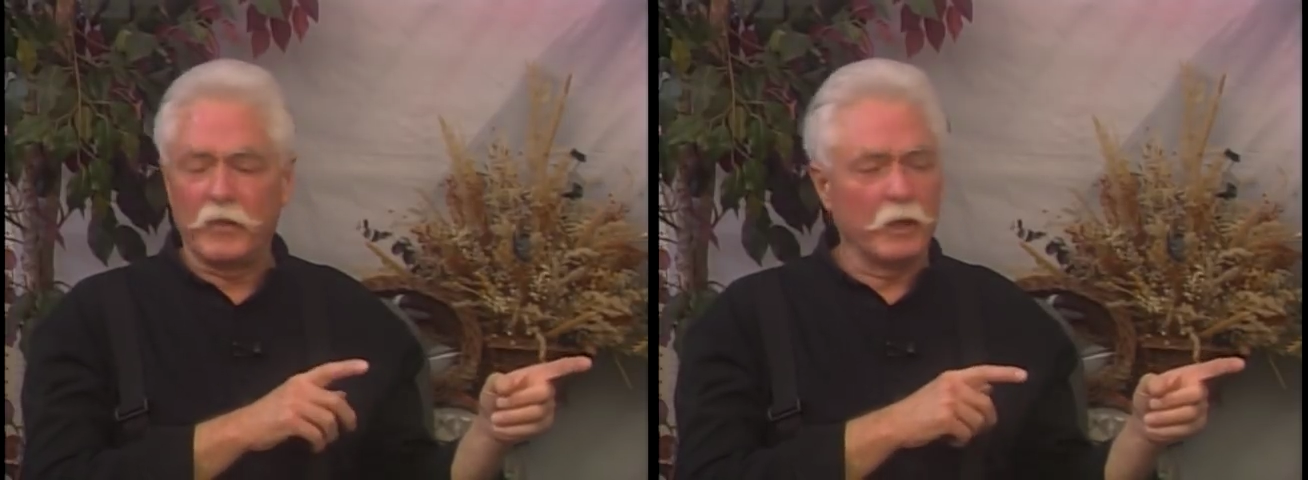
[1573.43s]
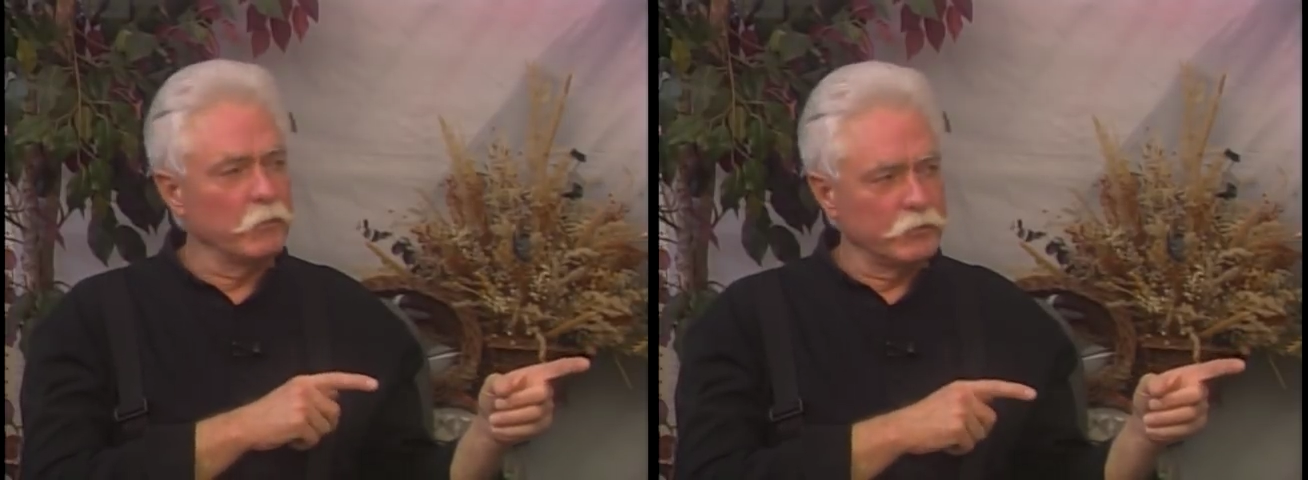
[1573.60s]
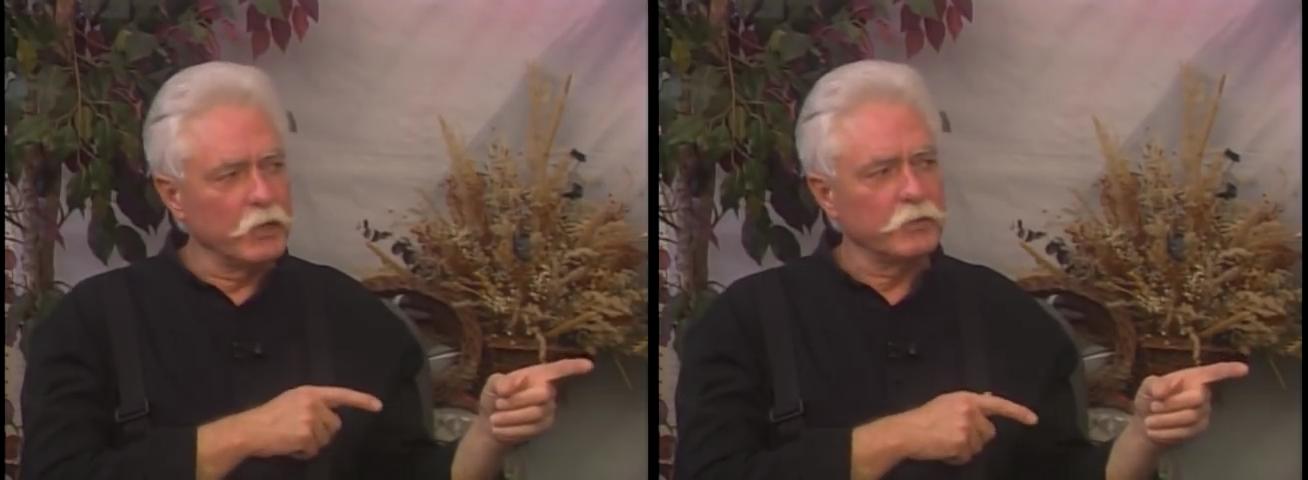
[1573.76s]
I
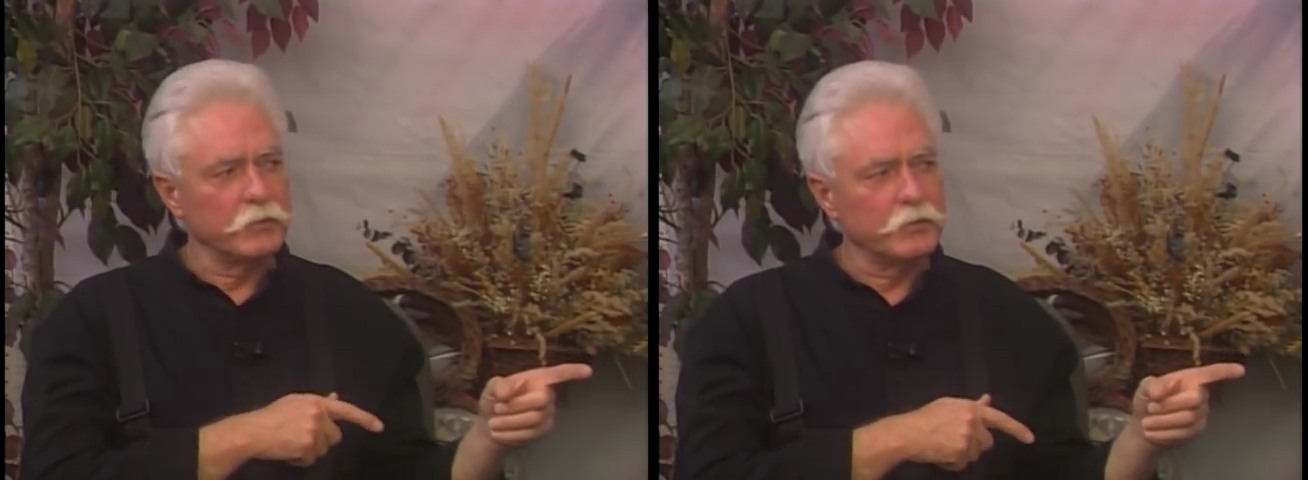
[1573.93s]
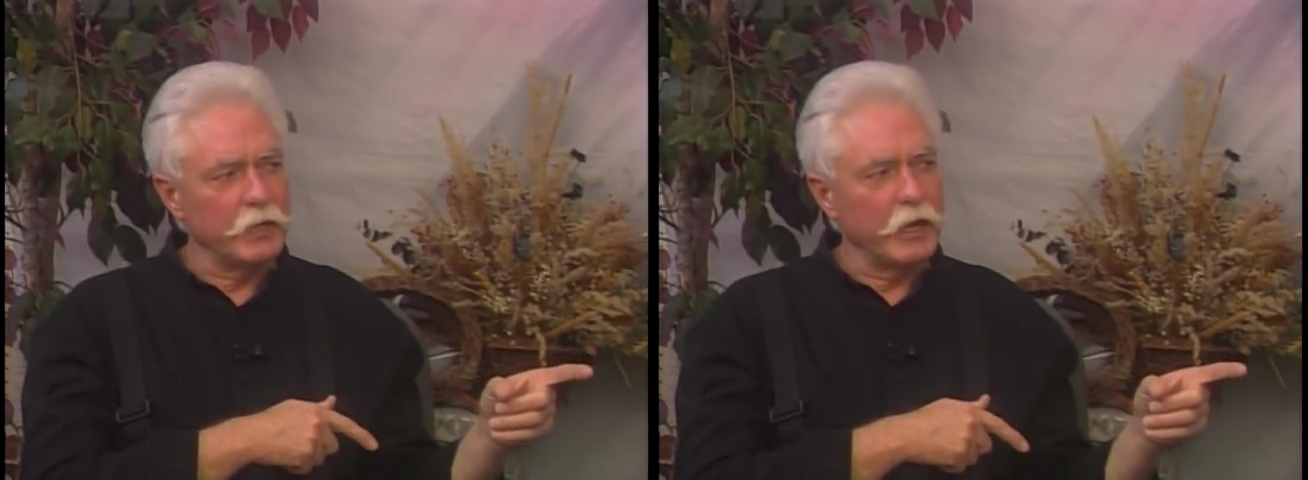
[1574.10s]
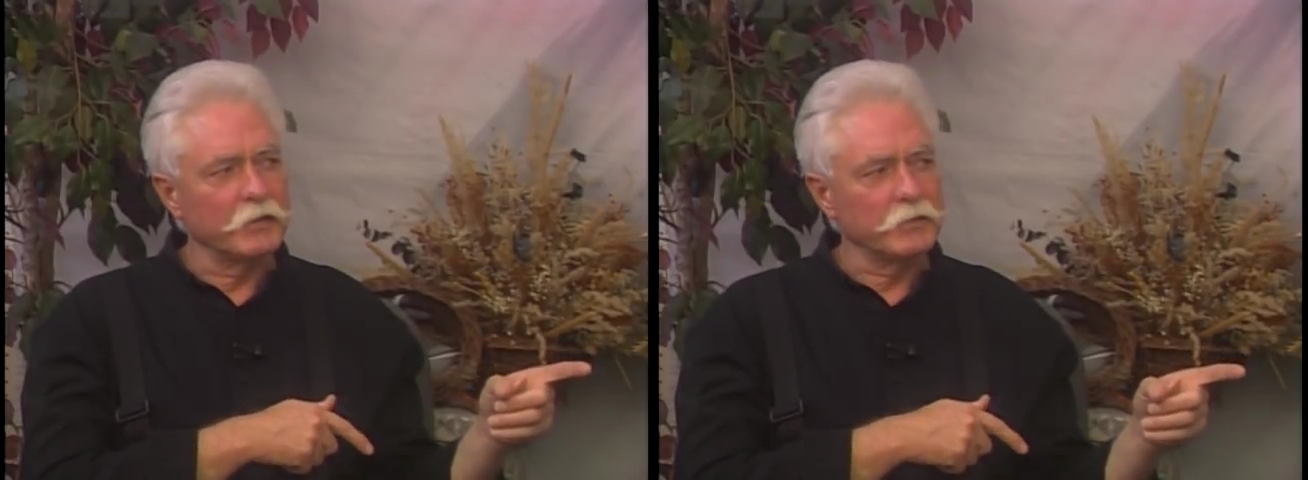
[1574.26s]
think it was
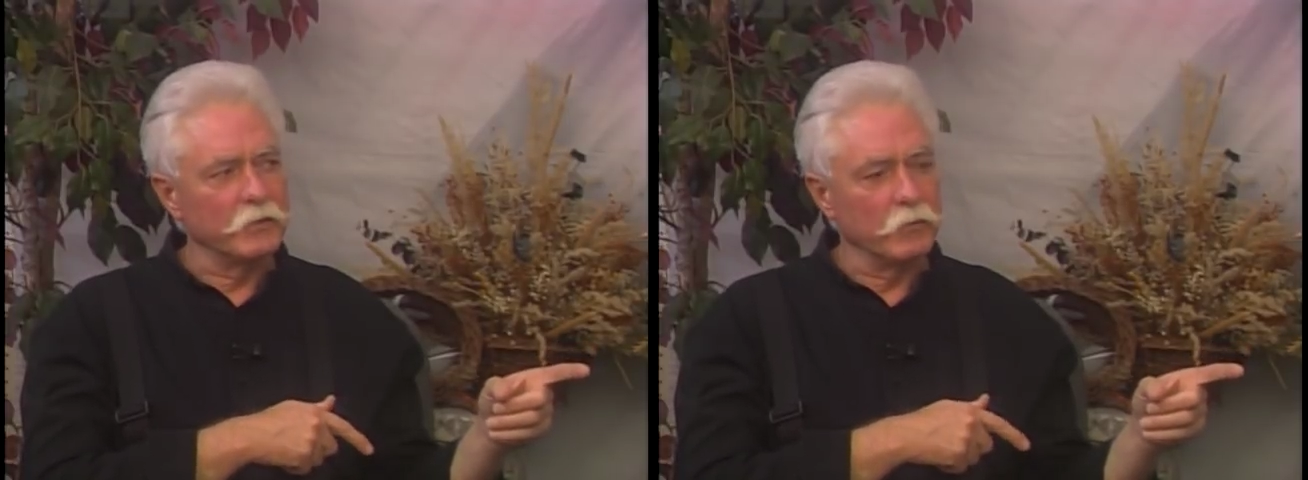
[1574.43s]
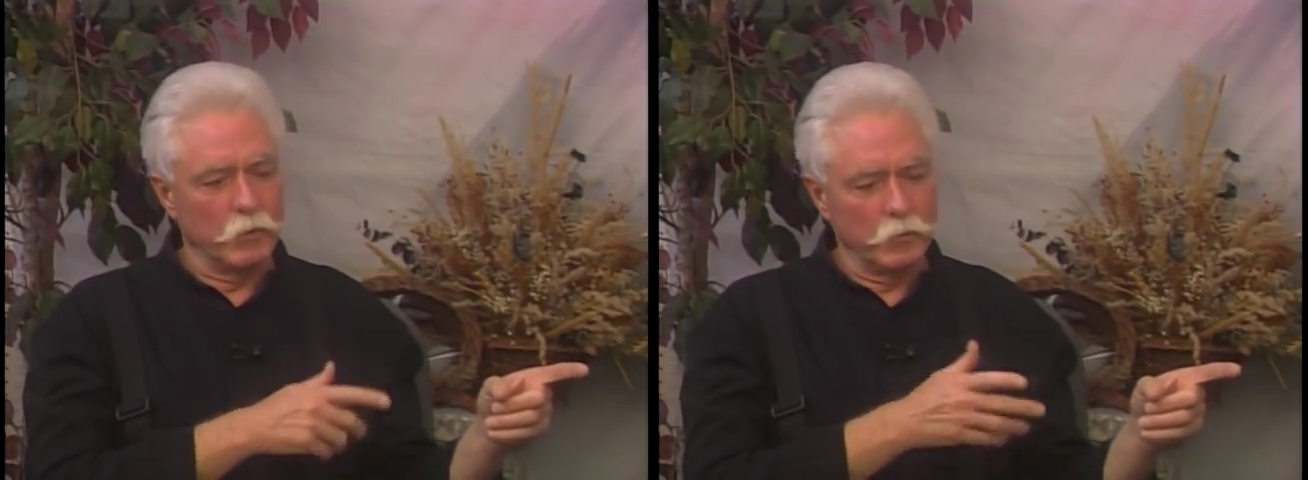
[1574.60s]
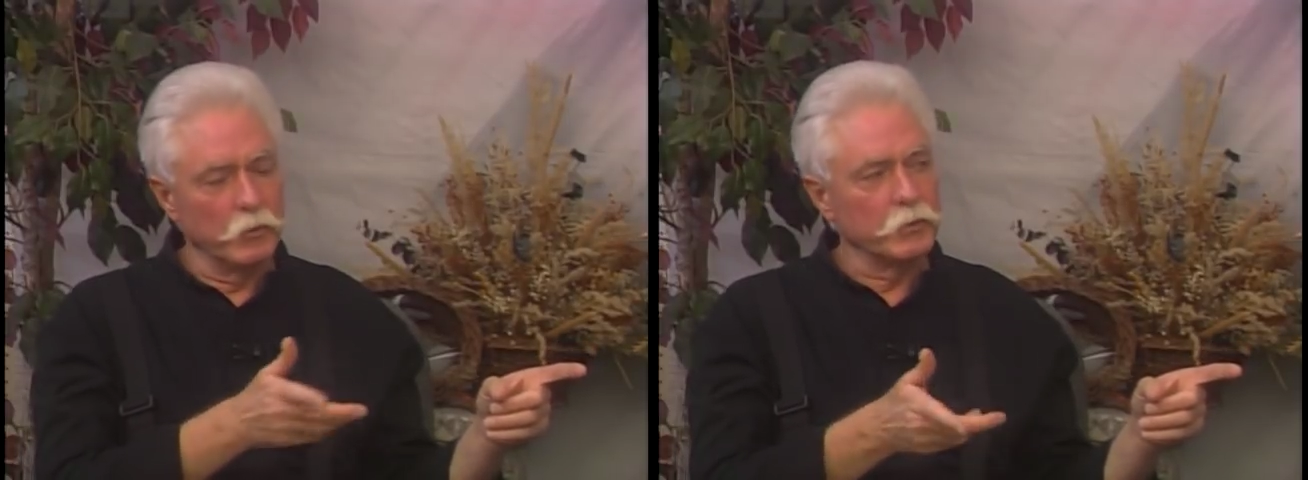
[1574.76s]
Justice Jackson,
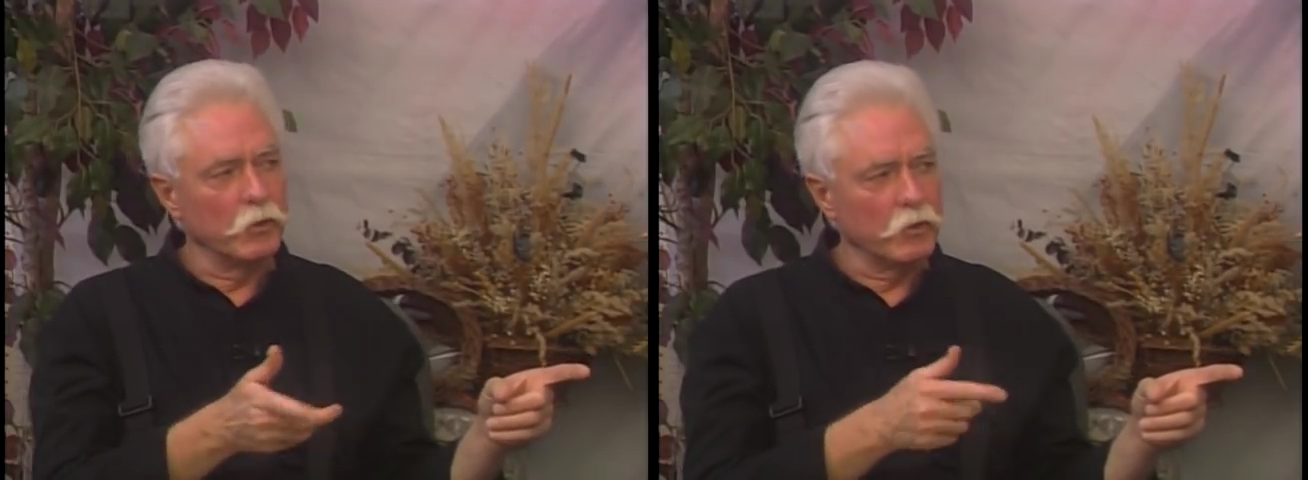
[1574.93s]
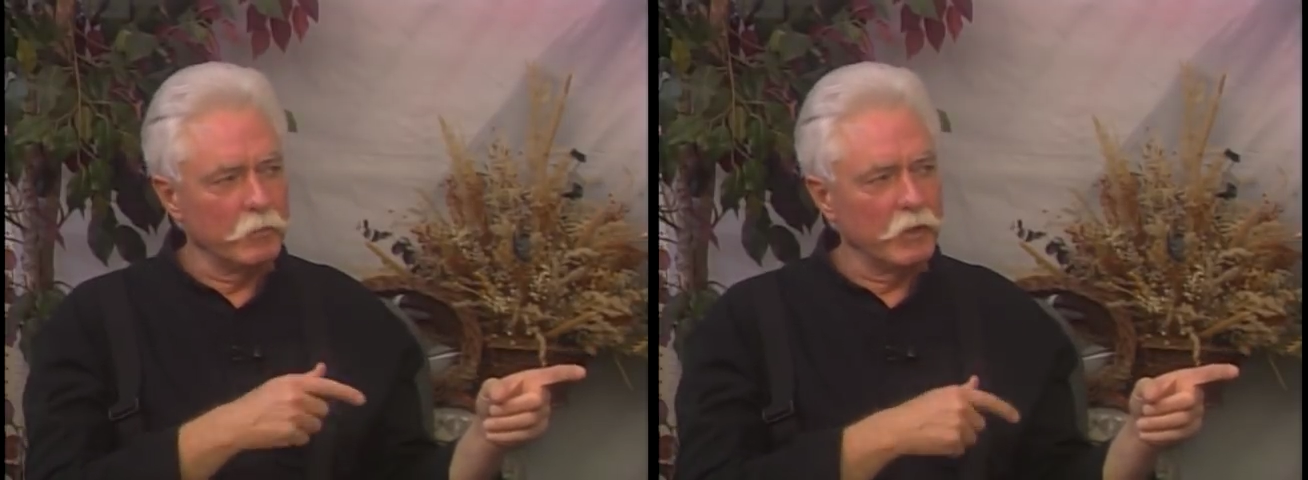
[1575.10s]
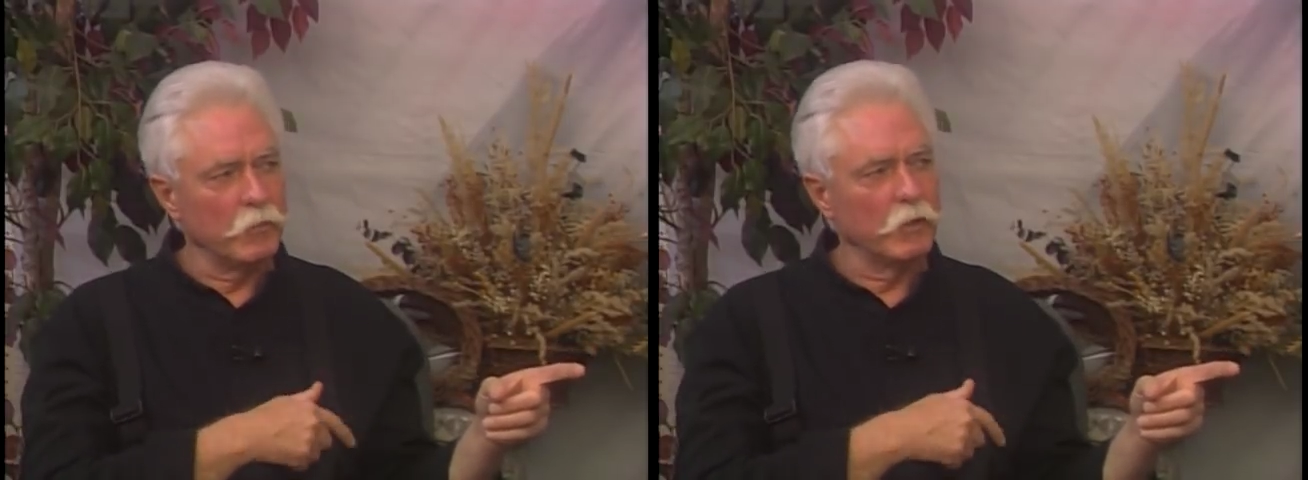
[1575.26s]
the one we were
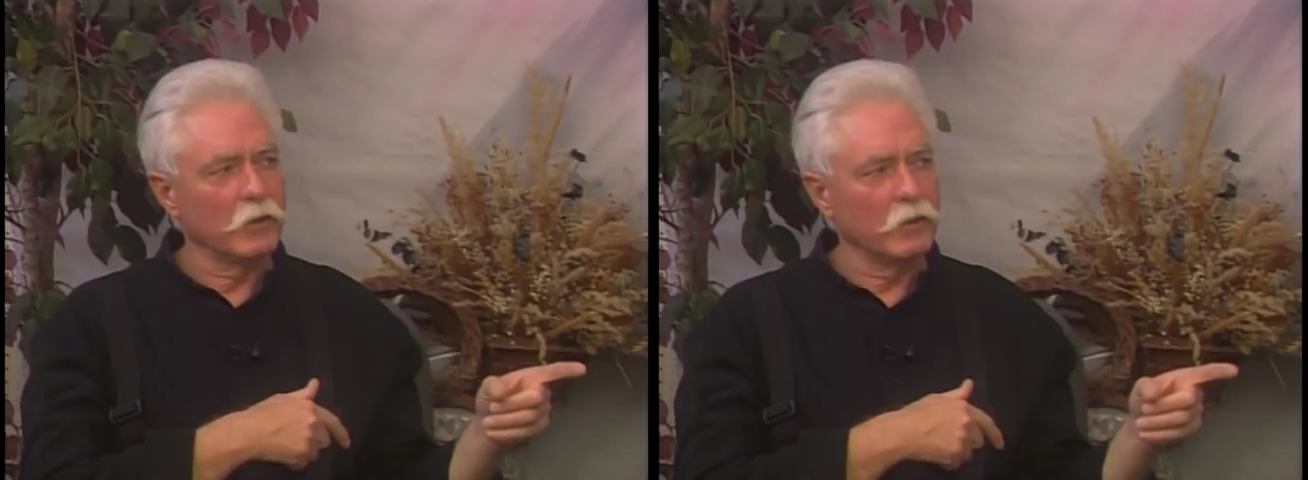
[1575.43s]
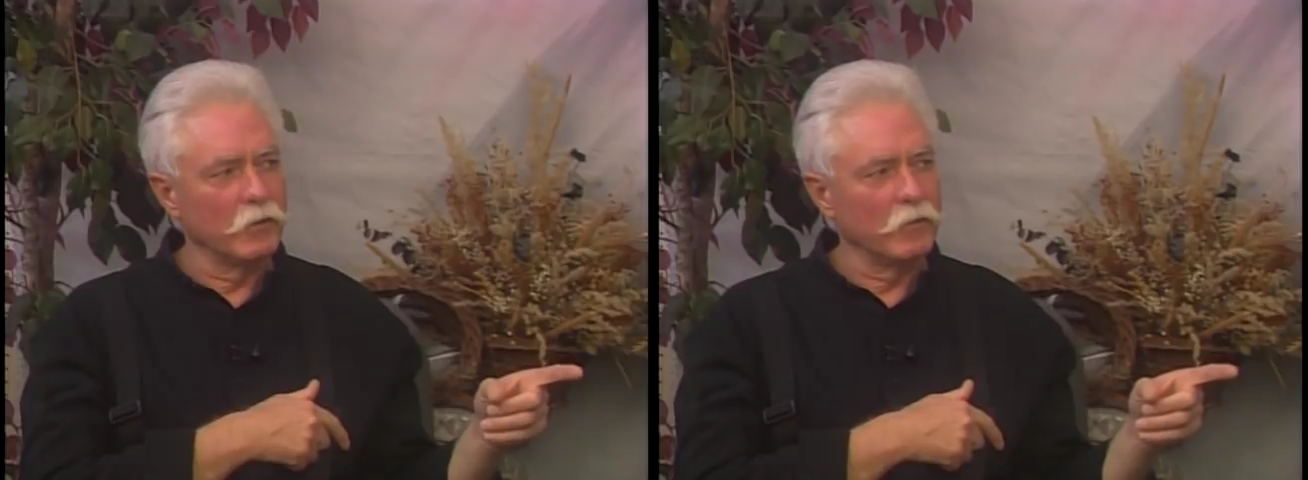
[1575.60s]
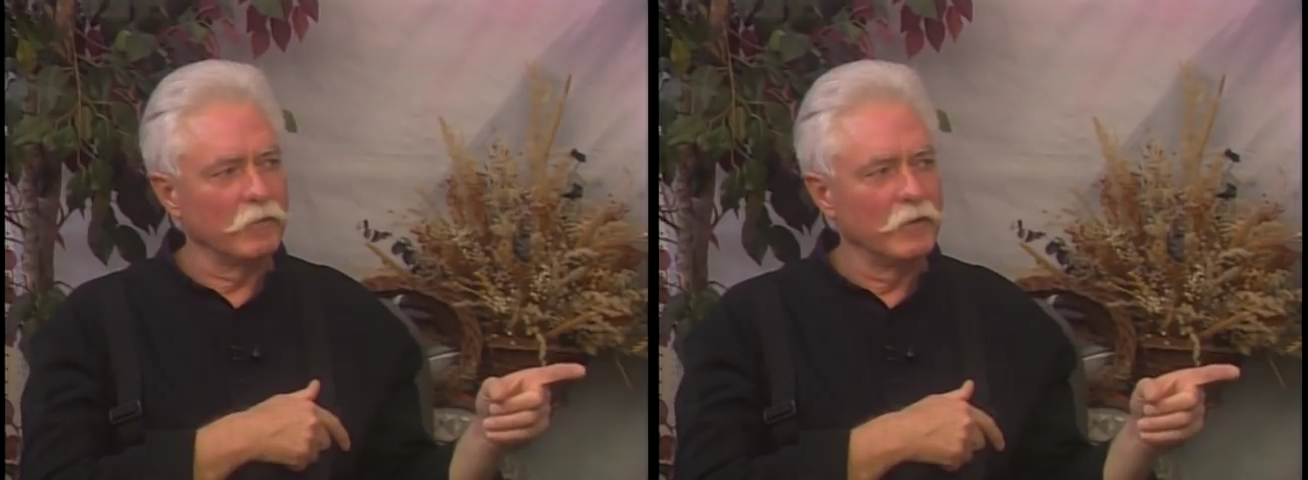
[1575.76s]
talking about a while
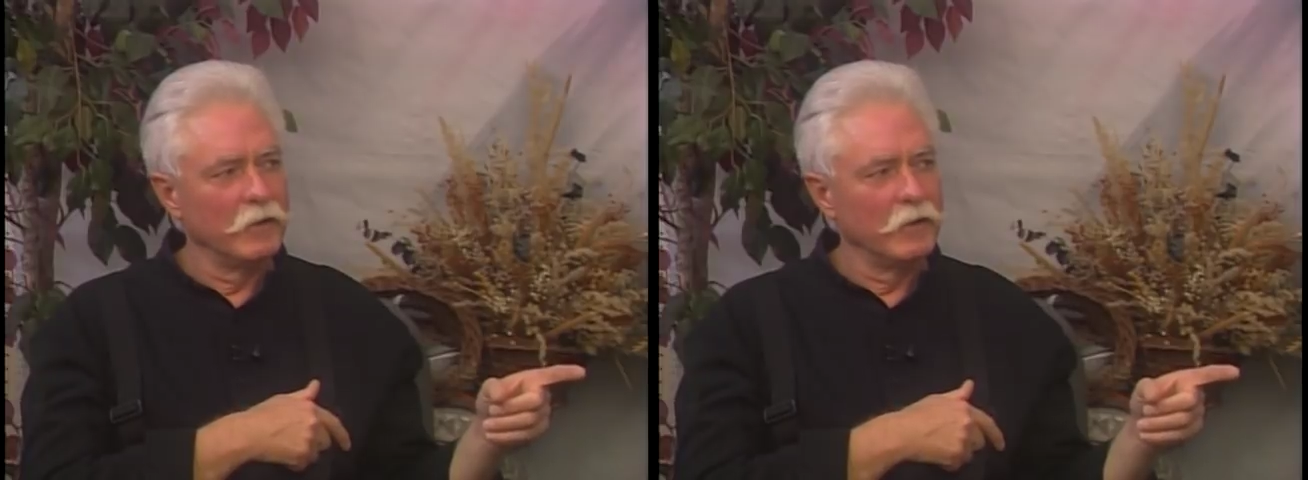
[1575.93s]
ago.